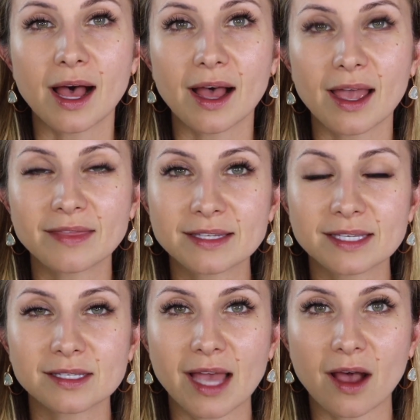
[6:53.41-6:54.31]
And
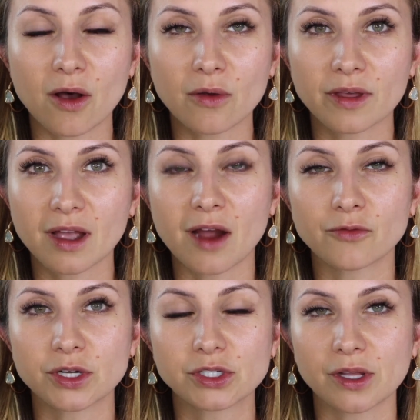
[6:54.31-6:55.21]
this is how the
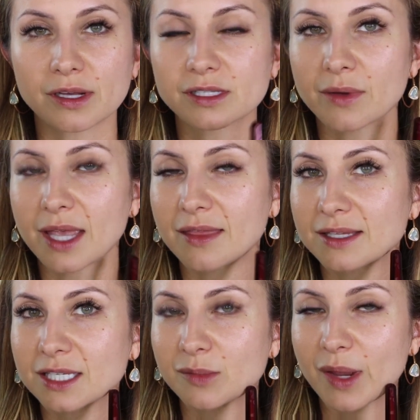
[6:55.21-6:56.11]
coverage looks. So again,
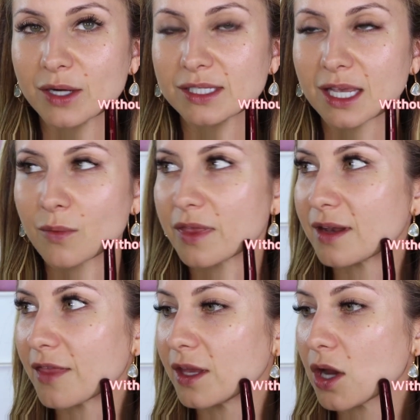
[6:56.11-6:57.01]
this is bare skin with
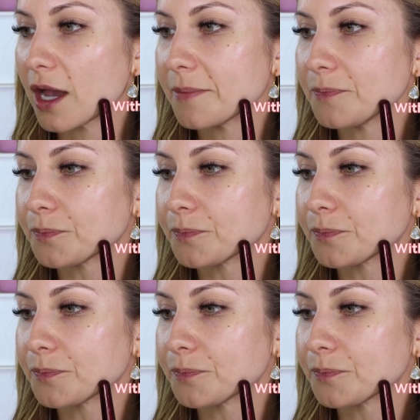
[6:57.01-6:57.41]
nothing on.